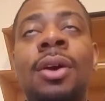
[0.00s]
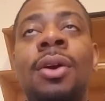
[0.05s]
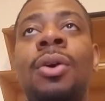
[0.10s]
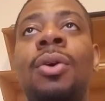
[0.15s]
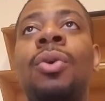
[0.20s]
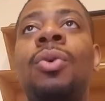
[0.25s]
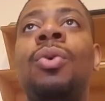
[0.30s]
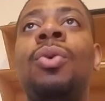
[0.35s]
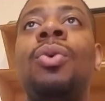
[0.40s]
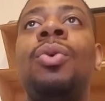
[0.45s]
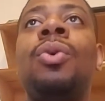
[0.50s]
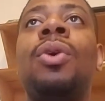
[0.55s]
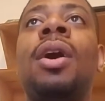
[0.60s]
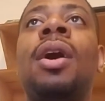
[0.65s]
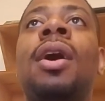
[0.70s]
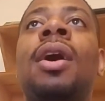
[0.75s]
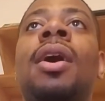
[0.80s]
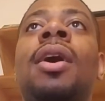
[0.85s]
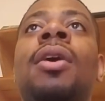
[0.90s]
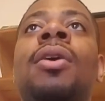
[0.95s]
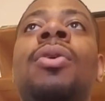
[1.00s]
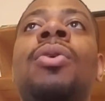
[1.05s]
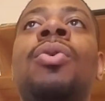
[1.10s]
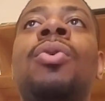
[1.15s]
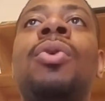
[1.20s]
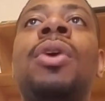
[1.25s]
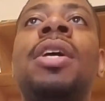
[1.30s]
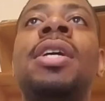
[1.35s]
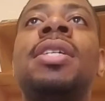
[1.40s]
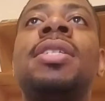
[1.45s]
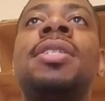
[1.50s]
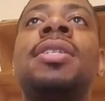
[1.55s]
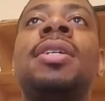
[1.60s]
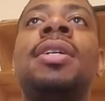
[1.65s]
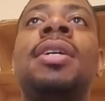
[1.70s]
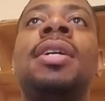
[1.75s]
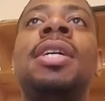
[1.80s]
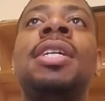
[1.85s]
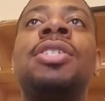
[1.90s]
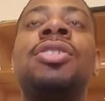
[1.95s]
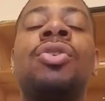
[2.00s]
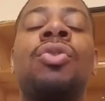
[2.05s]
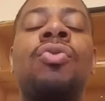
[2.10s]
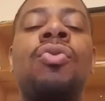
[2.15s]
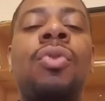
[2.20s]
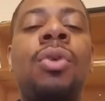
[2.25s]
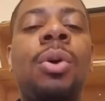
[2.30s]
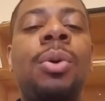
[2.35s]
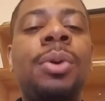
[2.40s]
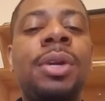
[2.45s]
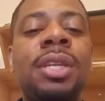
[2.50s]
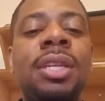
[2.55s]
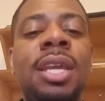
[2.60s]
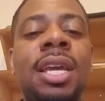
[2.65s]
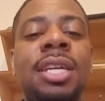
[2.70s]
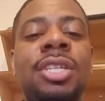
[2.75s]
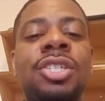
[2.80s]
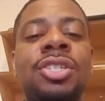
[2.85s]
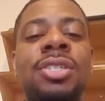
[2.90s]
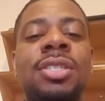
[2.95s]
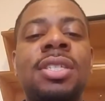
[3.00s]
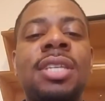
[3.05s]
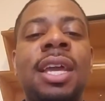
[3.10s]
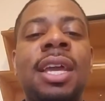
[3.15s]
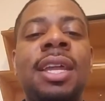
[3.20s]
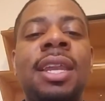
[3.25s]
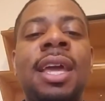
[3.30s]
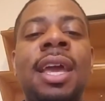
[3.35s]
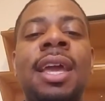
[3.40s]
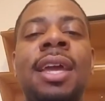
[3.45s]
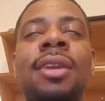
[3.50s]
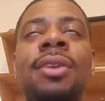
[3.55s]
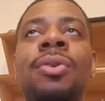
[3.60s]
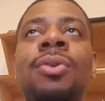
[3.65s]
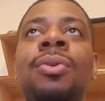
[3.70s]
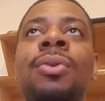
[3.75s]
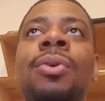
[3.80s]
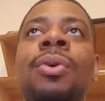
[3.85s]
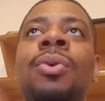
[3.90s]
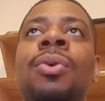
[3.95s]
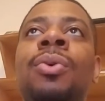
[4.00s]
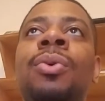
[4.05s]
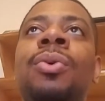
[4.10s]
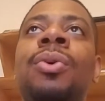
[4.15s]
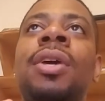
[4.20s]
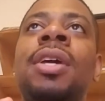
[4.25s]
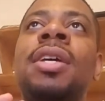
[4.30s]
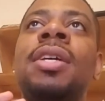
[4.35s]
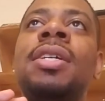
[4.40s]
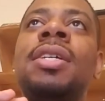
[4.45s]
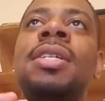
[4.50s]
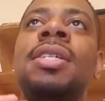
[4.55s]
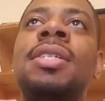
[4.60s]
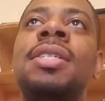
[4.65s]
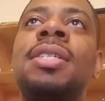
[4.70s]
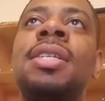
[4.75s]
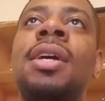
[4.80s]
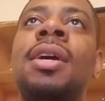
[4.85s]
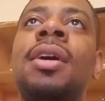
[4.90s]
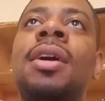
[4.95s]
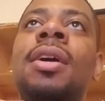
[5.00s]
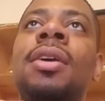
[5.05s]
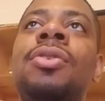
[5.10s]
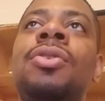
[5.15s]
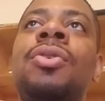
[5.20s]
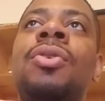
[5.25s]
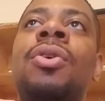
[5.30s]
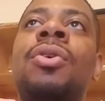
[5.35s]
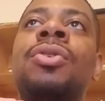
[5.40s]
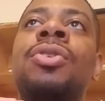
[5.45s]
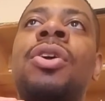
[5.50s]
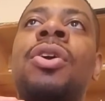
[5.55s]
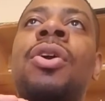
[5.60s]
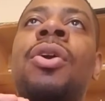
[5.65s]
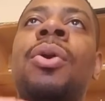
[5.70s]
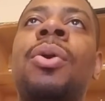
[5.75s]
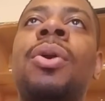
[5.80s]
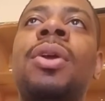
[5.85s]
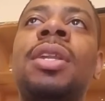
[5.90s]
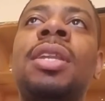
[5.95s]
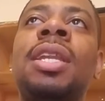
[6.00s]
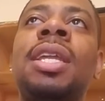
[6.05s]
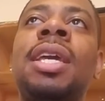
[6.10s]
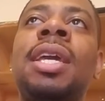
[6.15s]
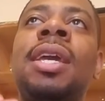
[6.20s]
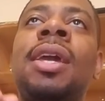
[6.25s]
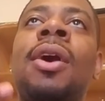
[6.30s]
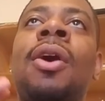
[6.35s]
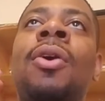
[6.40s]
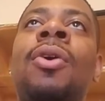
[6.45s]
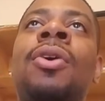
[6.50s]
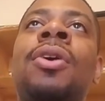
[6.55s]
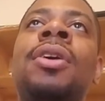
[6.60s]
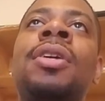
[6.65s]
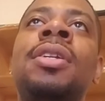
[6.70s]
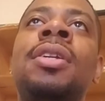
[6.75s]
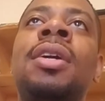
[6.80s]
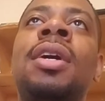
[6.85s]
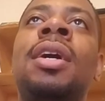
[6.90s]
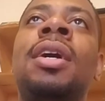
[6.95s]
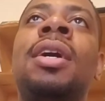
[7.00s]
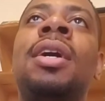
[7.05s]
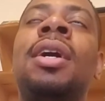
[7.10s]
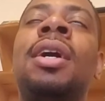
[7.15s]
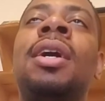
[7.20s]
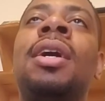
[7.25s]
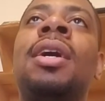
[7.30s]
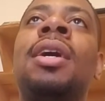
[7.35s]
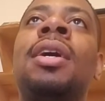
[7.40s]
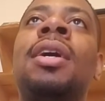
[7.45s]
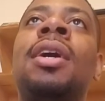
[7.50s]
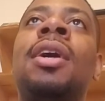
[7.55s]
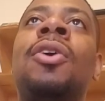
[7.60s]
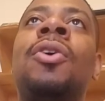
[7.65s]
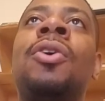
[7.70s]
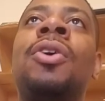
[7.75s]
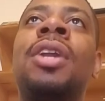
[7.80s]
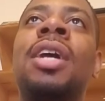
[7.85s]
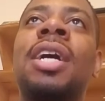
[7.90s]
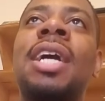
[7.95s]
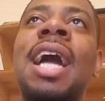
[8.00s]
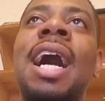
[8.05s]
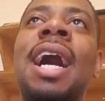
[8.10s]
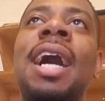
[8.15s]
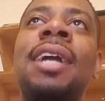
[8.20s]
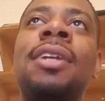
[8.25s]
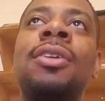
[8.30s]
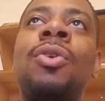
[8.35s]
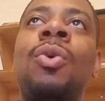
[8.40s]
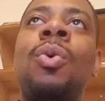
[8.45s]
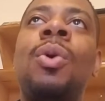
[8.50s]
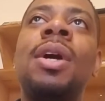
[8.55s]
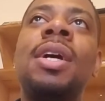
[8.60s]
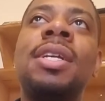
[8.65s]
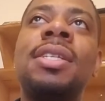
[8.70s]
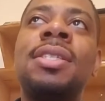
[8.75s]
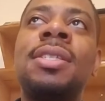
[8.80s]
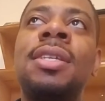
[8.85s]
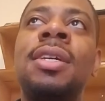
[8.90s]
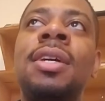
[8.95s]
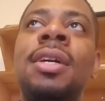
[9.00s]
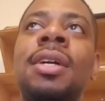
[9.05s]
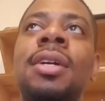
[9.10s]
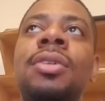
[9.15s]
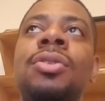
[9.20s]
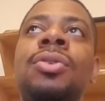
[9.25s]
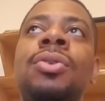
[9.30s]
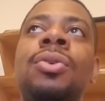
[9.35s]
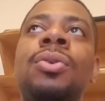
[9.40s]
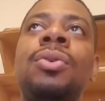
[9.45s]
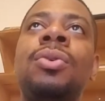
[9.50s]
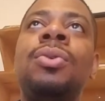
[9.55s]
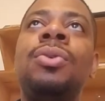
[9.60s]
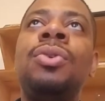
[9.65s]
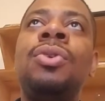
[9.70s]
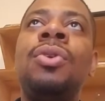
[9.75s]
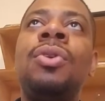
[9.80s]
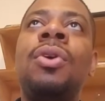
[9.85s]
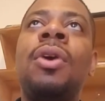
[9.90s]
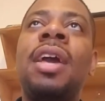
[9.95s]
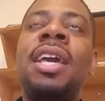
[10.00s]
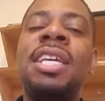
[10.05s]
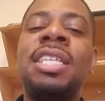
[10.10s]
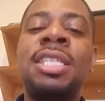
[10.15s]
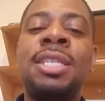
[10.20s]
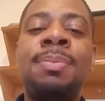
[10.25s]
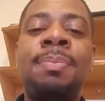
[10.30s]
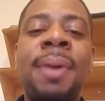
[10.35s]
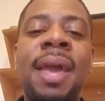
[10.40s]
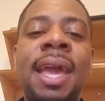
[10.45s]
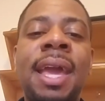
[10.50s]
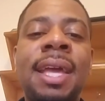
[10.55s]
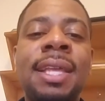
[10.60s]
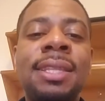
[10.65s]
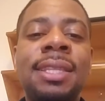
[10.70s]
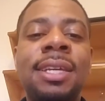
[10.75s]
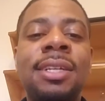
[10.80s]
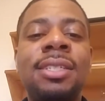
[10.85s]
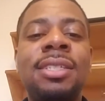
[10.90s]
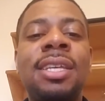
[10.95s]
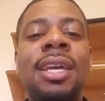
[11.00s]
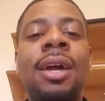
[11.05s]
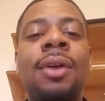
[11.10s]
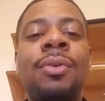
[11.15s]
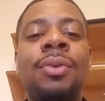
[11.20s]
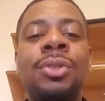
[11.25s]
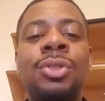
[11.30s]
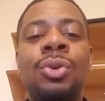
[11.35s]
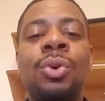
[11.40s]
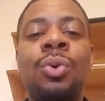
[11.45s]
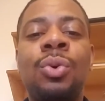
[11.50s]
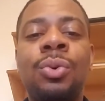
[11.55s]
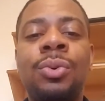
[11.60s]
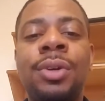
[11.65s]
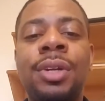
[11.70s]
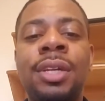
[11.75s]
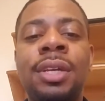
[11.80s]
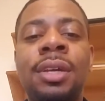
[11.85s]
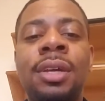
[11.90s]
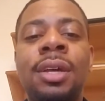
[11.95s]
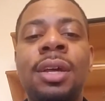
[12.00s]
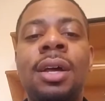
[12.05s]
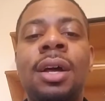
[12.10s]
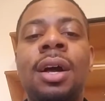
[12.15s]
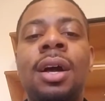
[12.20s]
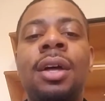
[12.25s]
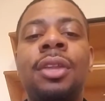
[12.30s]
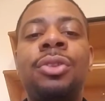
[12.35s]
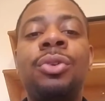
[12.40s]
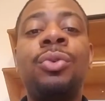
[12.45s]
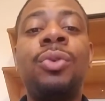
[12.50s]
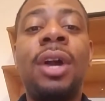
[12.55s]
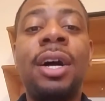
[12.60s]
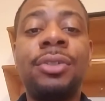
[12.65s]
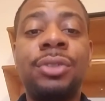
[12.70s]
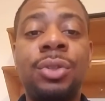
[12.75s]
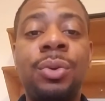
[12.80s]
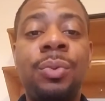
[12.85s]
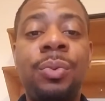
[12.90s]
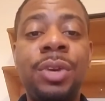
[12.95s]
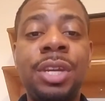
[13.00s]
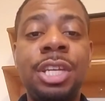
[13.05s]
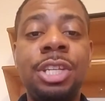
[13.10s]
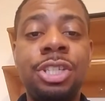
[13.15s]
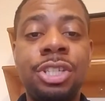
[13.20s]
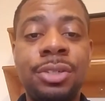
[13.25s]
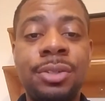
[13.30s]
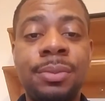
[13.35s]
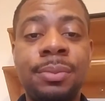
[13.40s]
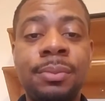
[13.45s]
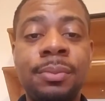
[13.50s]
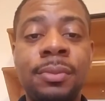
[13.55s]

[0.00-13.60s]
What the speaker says: who is a growing nation state and who is, you know, currently on a conquest to, you know, expand their territory throughout the region.